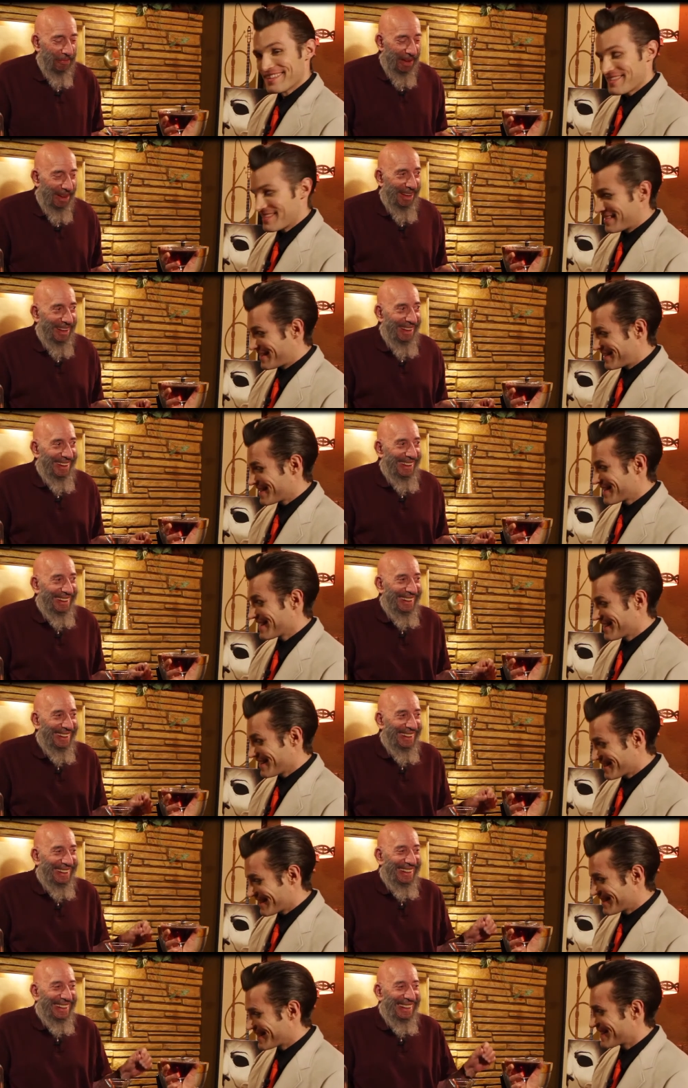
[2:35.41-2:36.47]

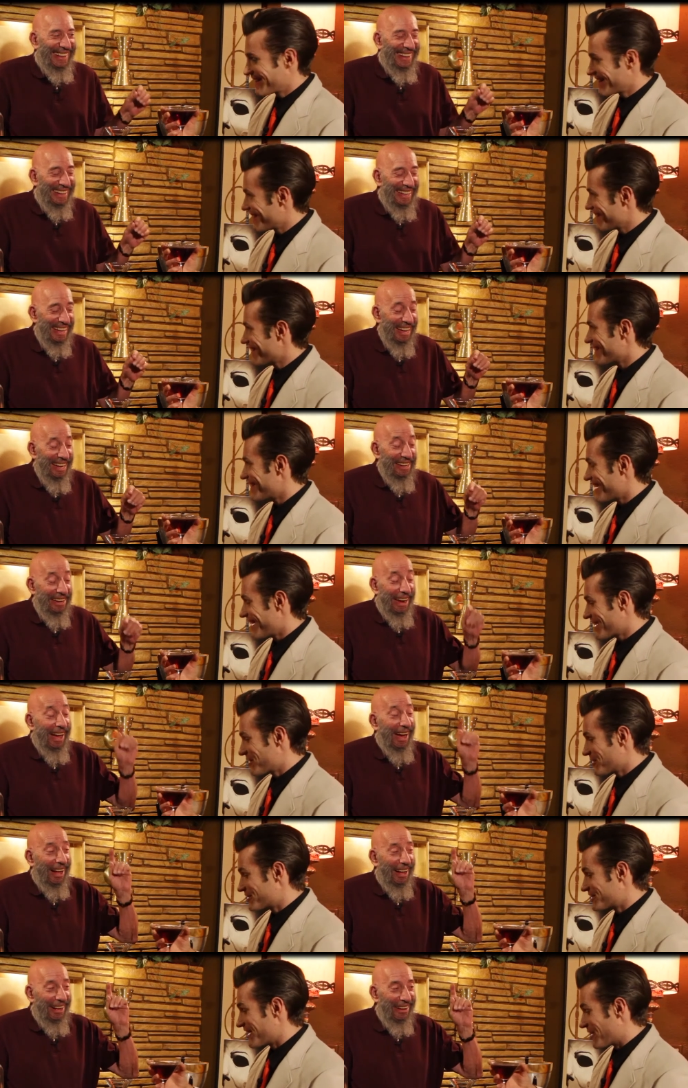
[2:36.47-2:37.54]
Speaker 1: that now,
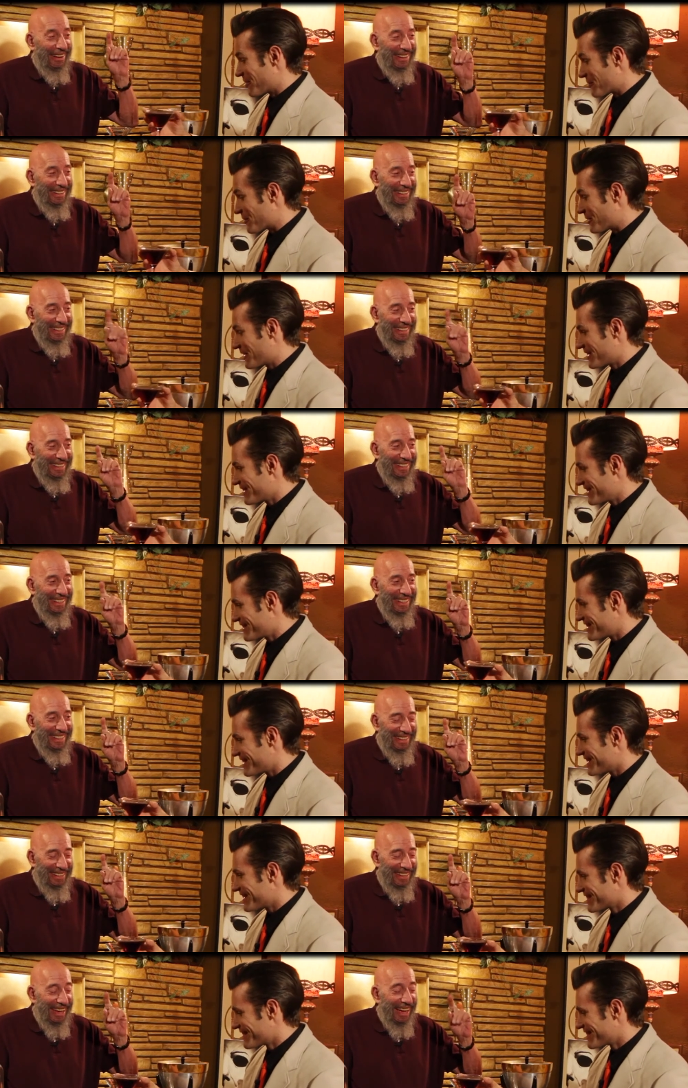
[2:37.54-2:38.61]
goes down really
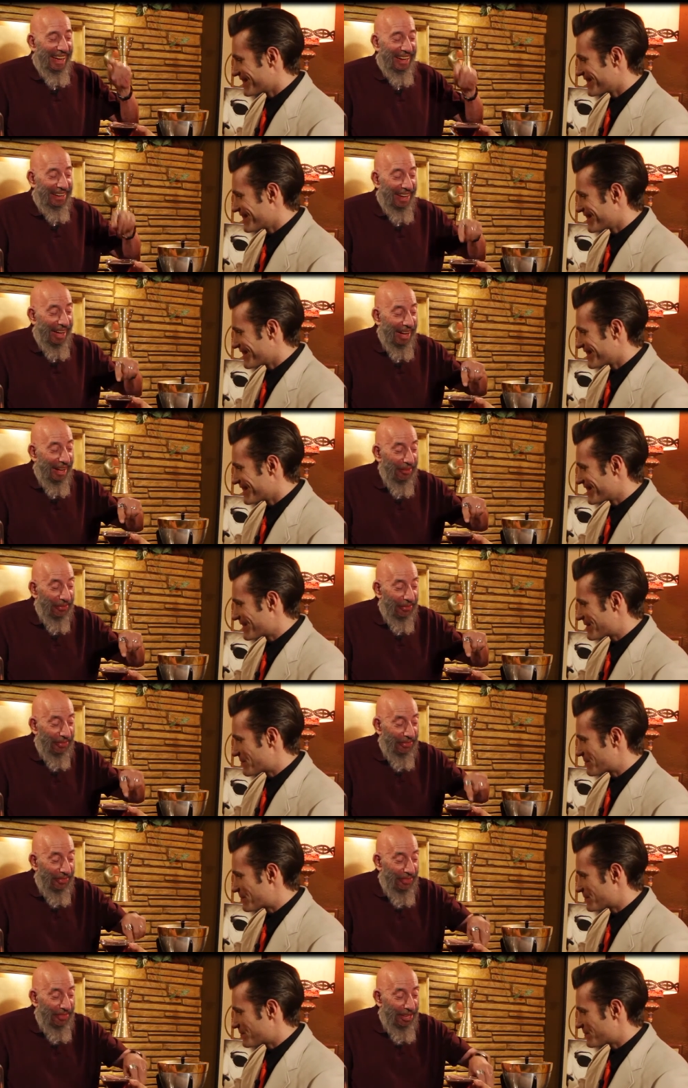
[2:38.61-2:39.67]
easy. Yeah. Now,
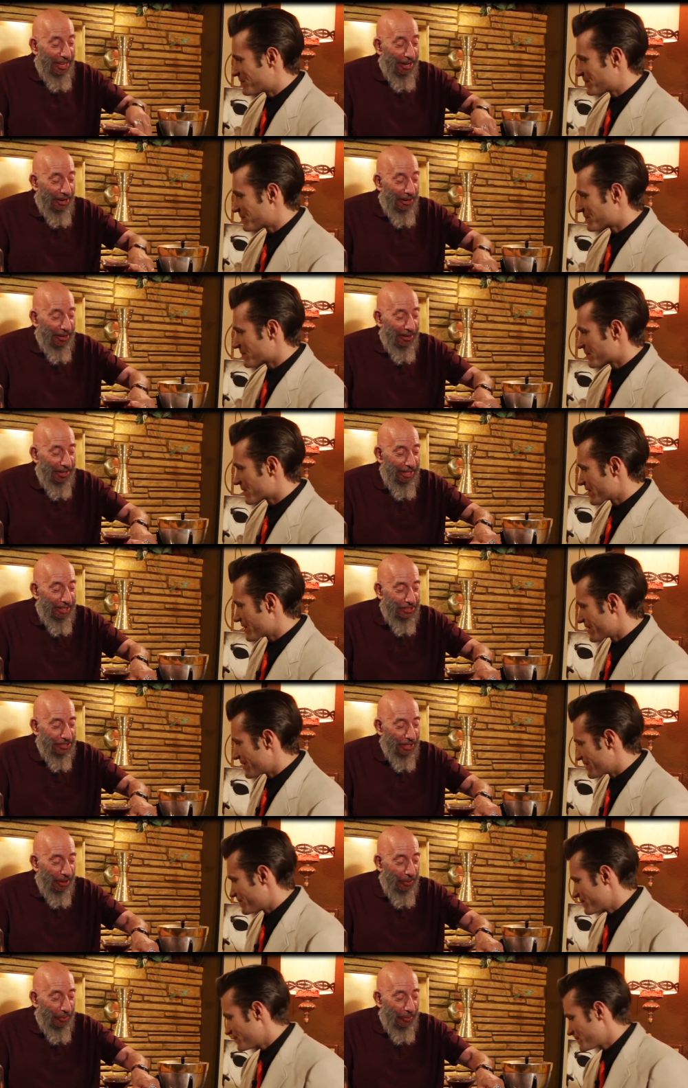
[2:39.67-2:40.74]
here
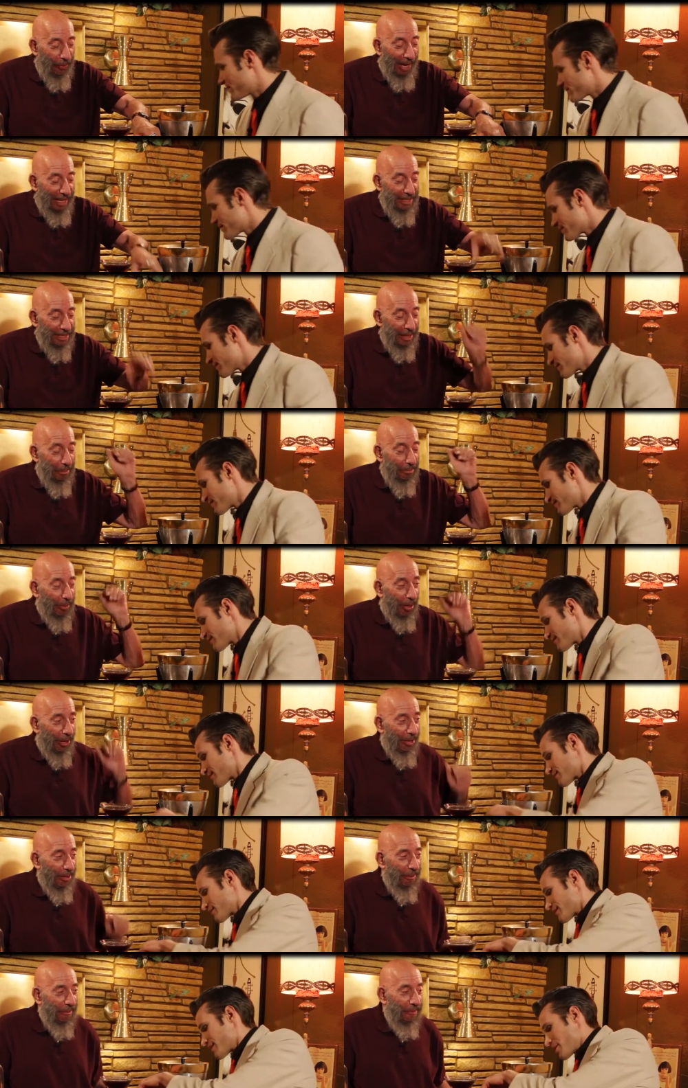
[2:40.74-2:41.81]
is a white gumball.
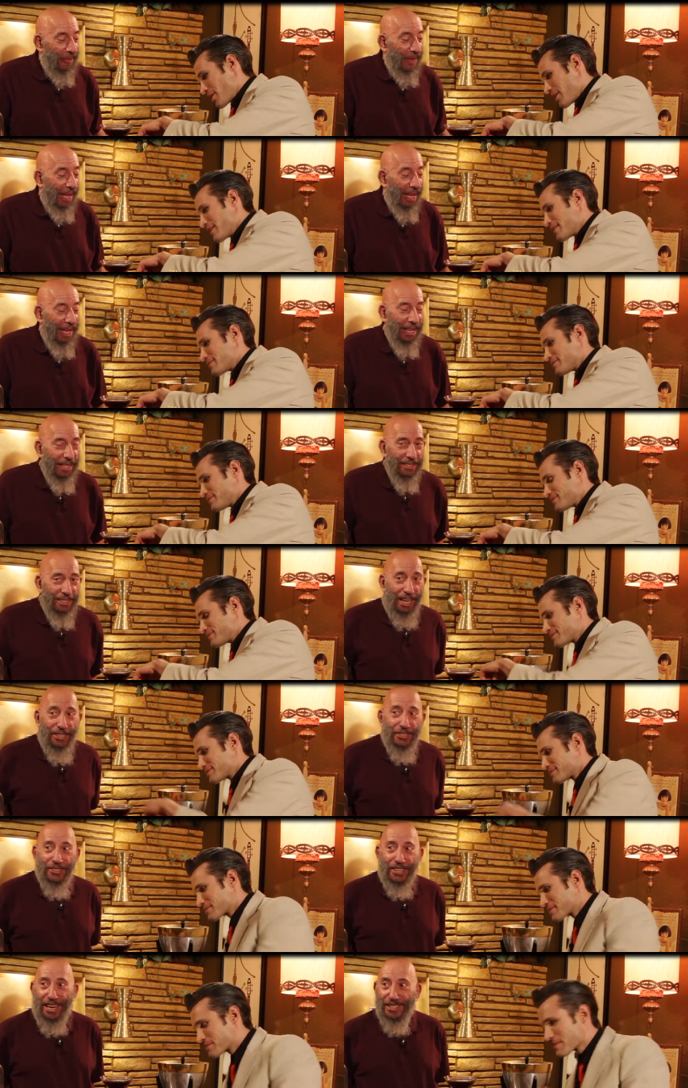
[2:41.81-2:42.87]
All right.
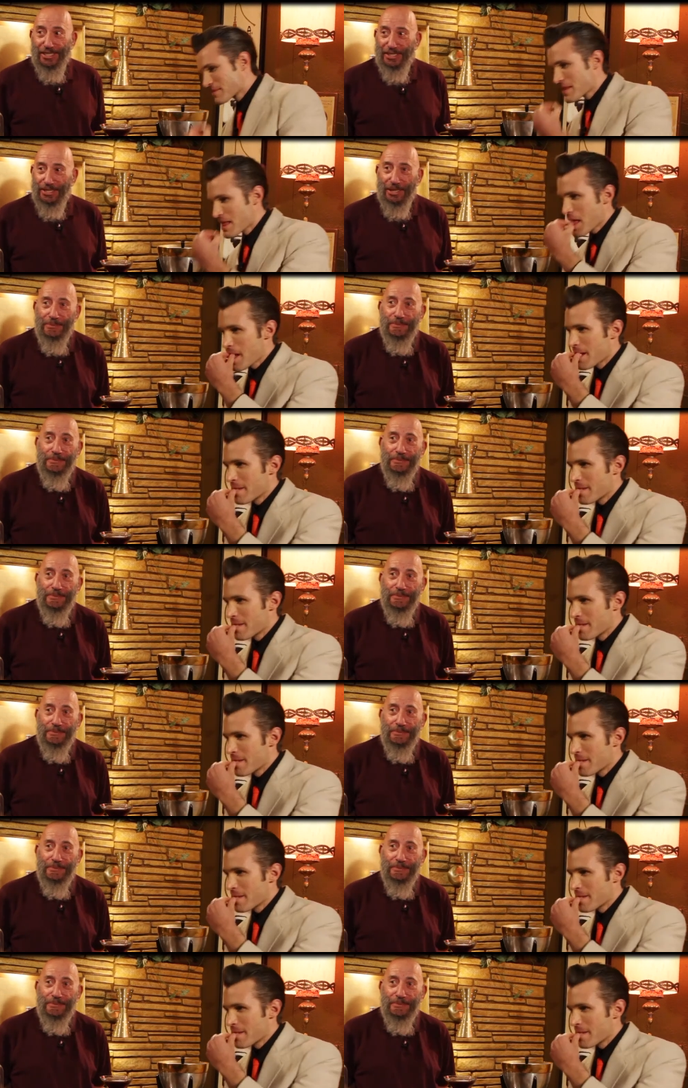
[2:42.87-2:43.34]
Taste test.